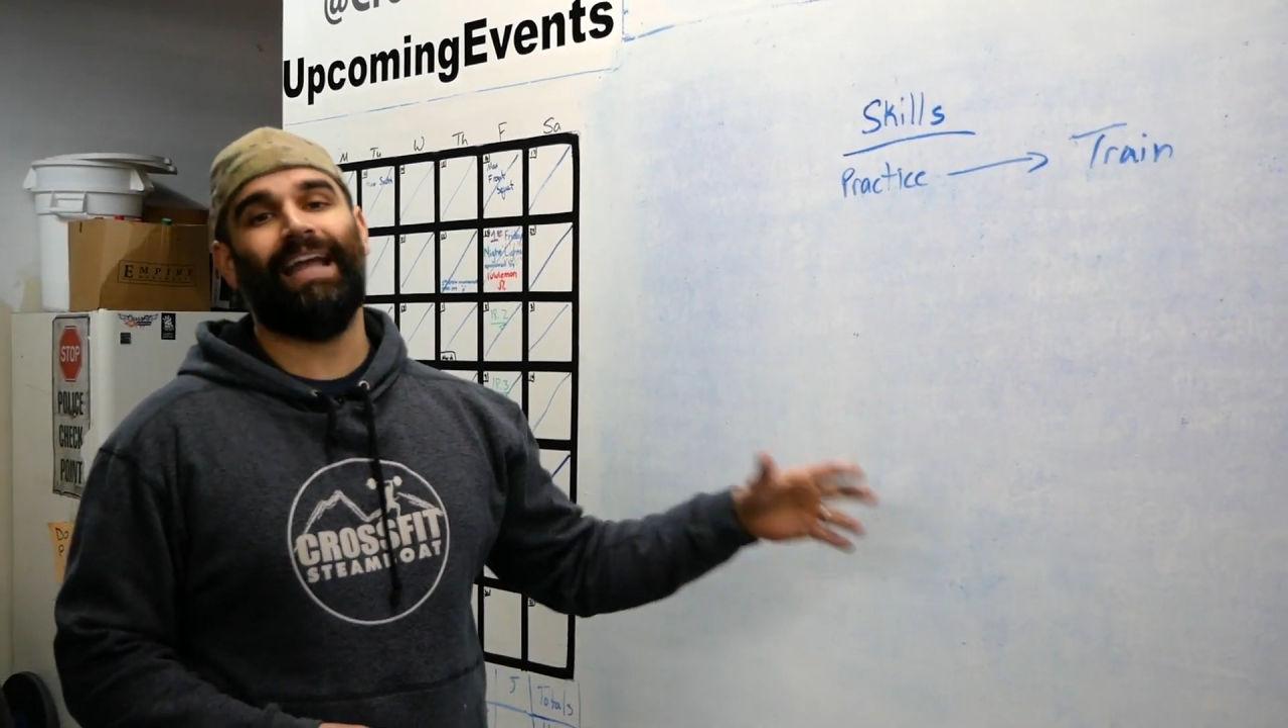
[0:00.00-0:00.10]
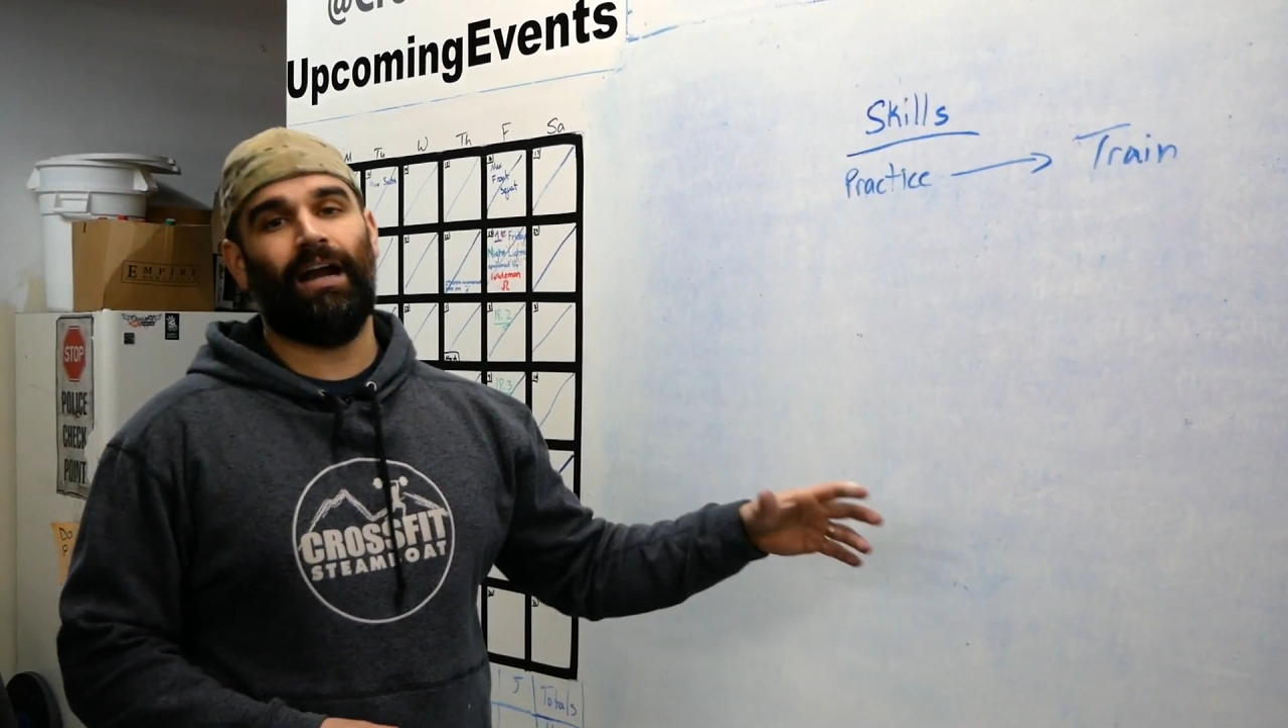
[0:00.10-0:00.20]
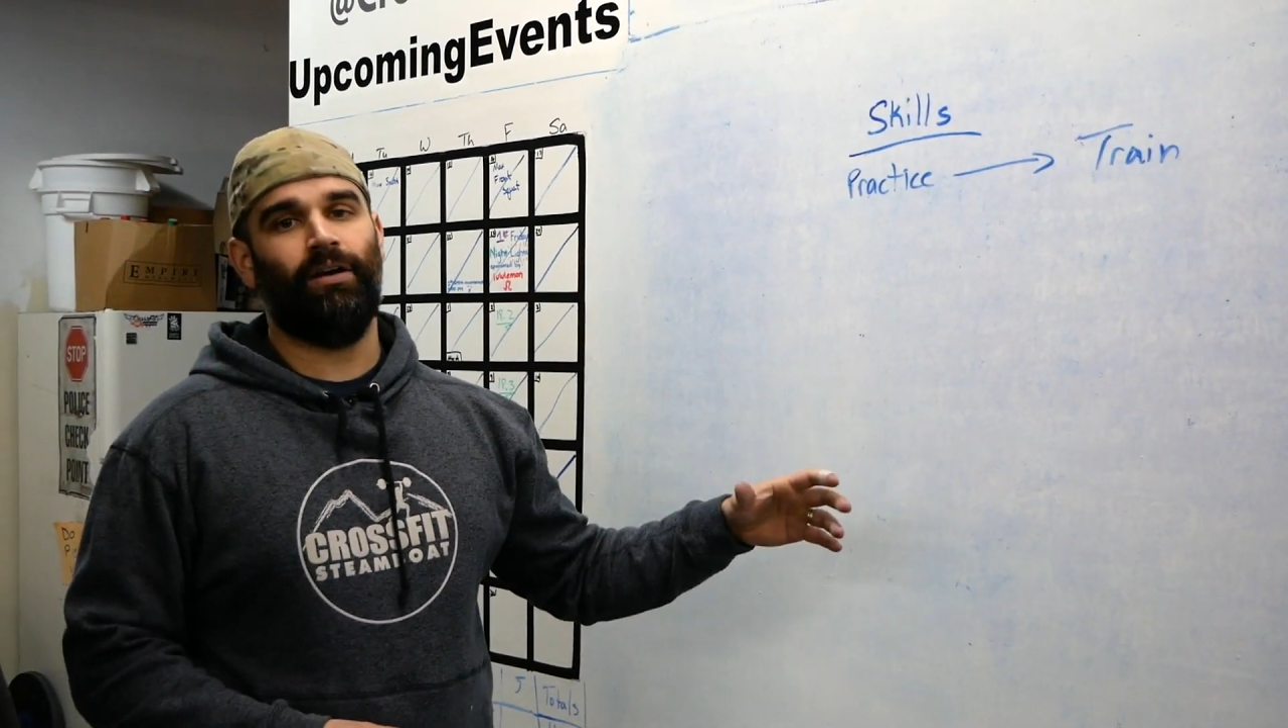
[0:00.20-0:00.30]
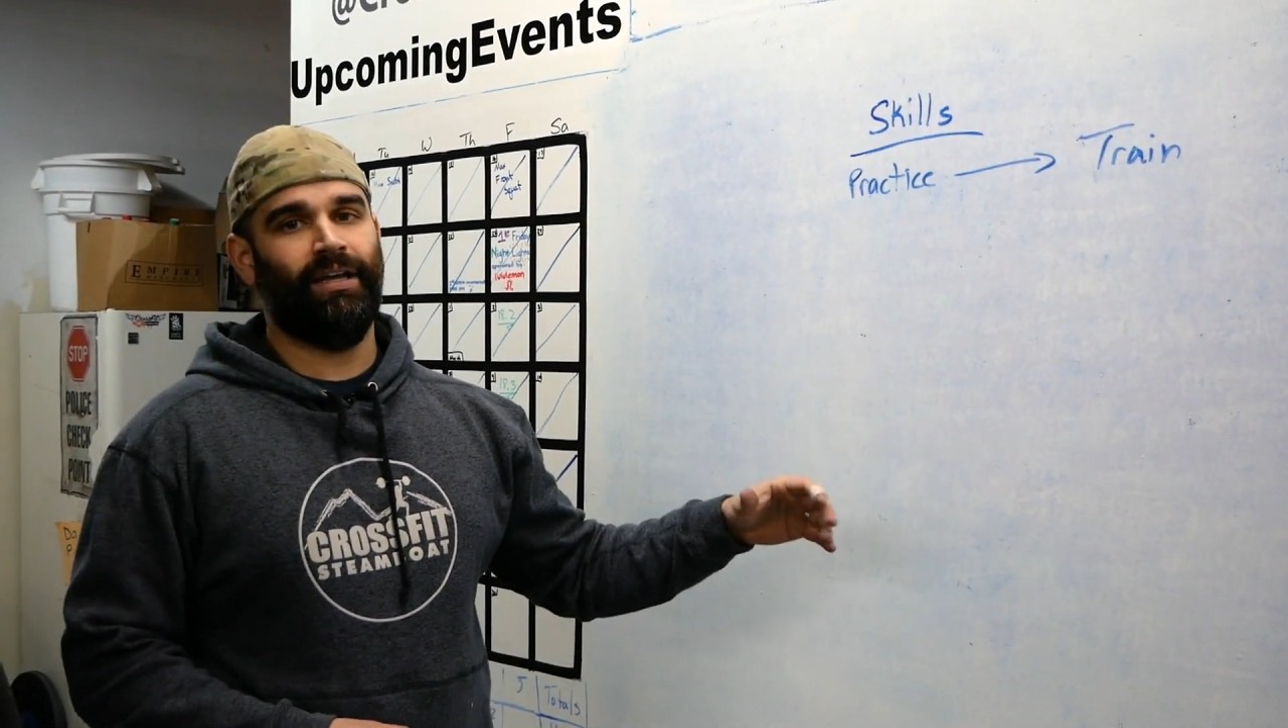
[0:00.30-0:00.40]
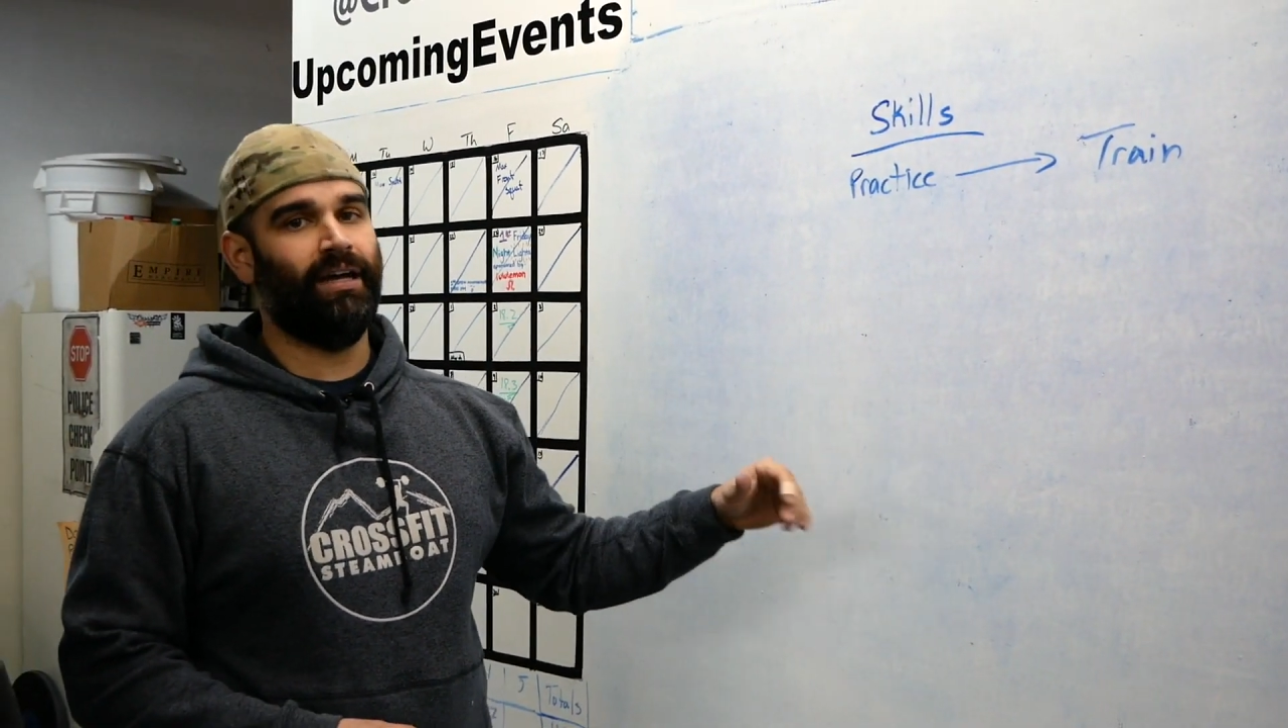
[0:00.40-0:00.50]
an
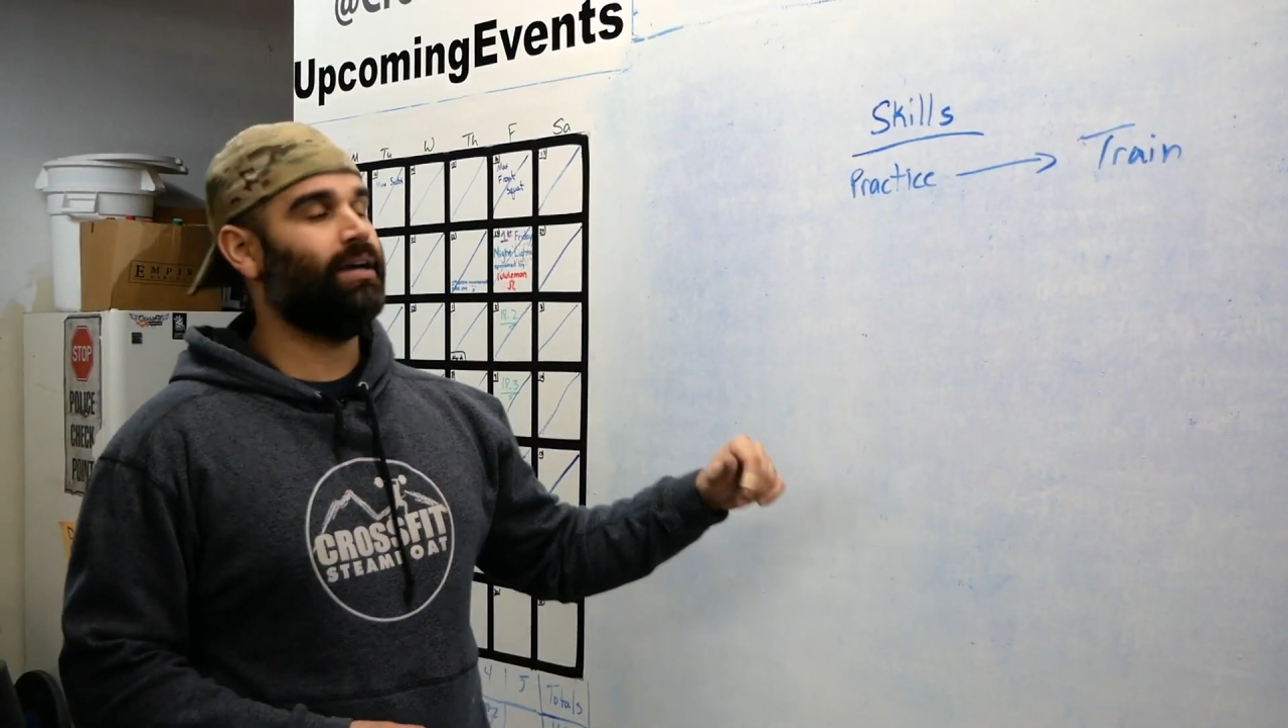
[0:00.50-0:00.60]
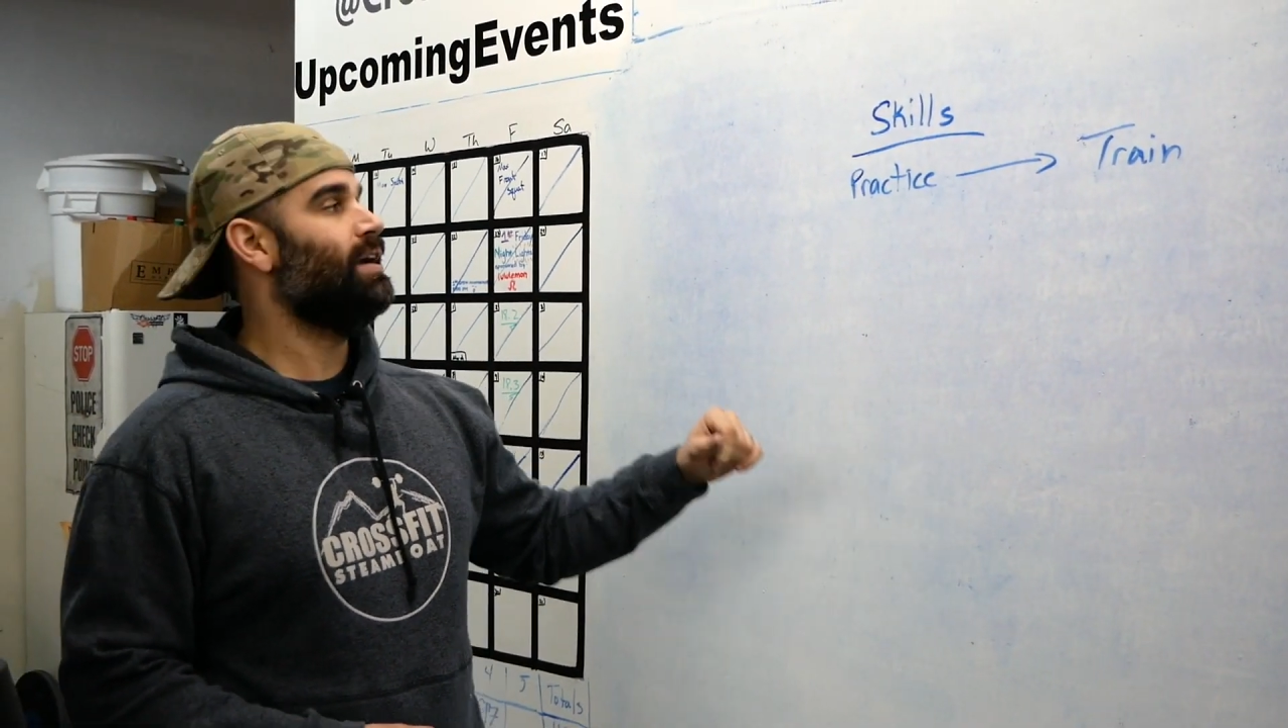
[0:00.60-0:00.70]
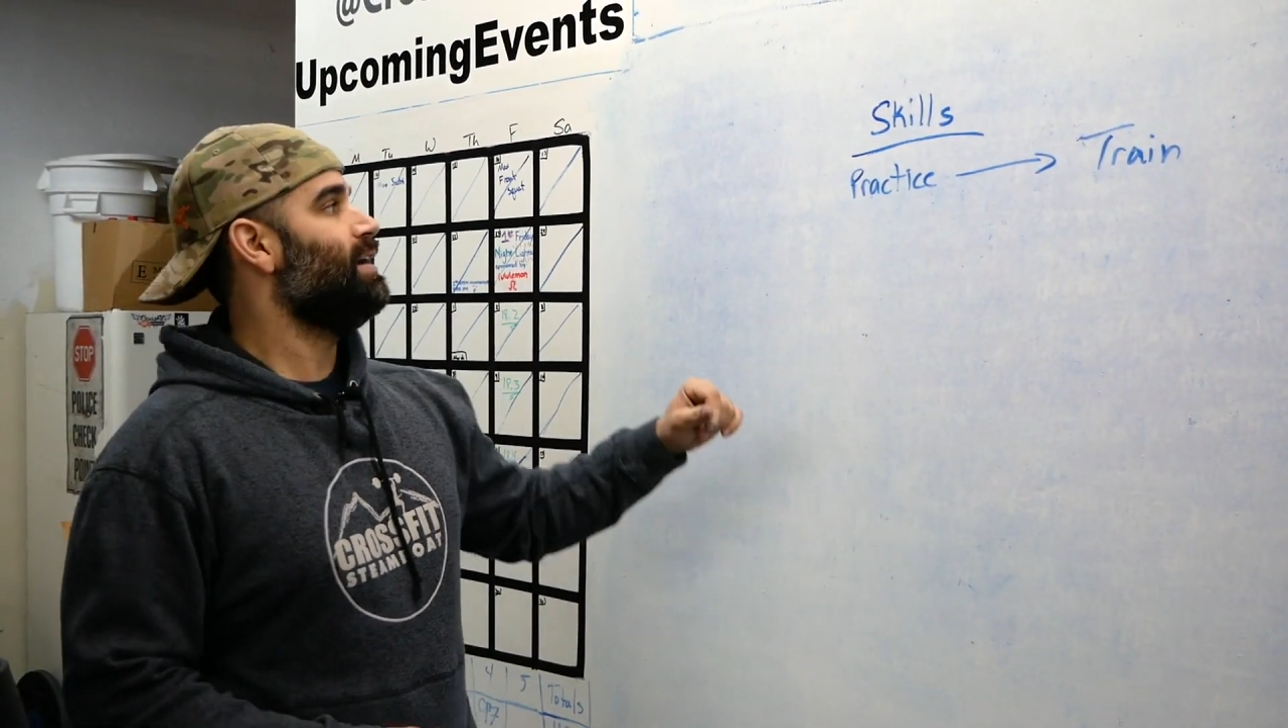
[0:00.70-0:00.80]
area,